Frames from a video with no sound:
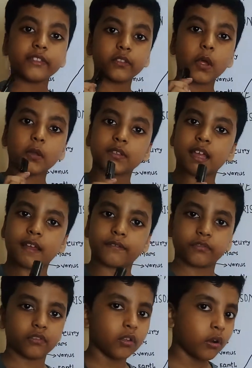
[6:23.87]
those have
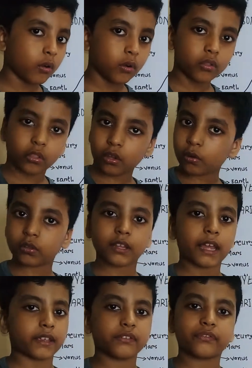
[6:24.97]
no
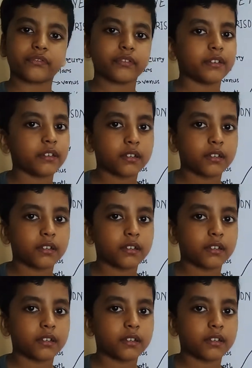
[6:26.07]
life.